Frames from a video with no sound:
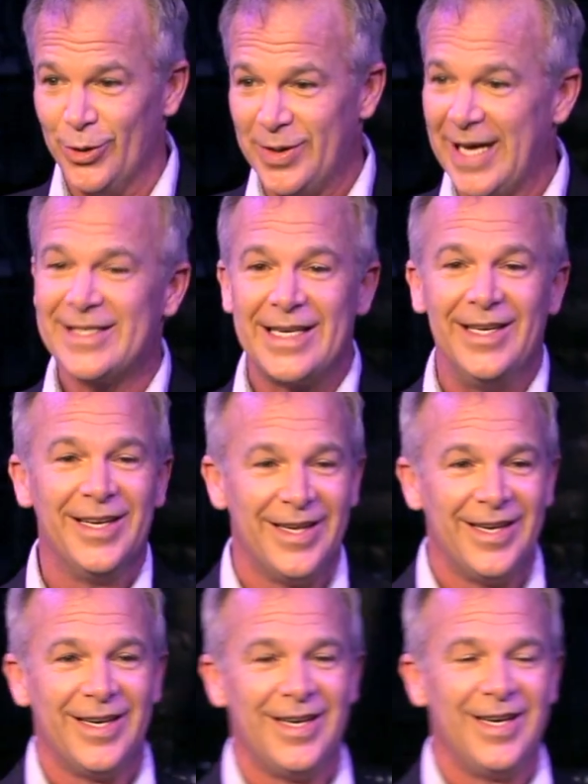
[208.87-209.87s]

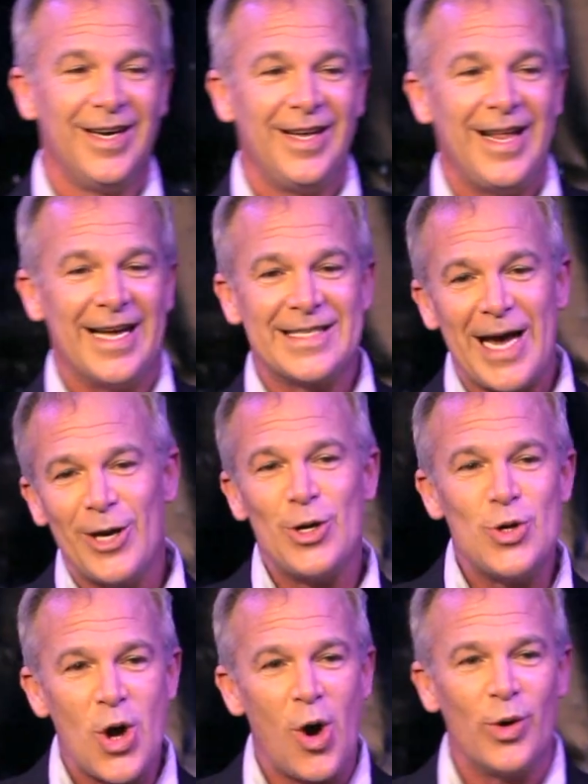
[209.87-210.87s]
That's how
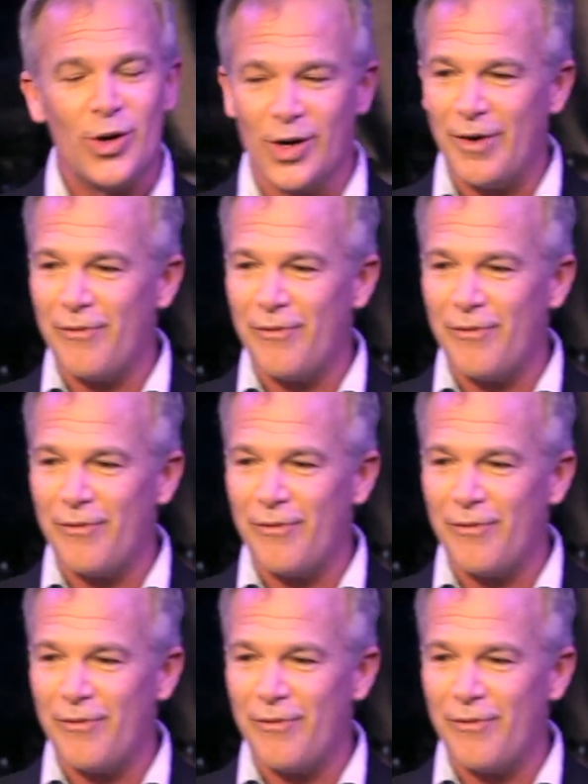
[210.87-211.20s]
you know you're an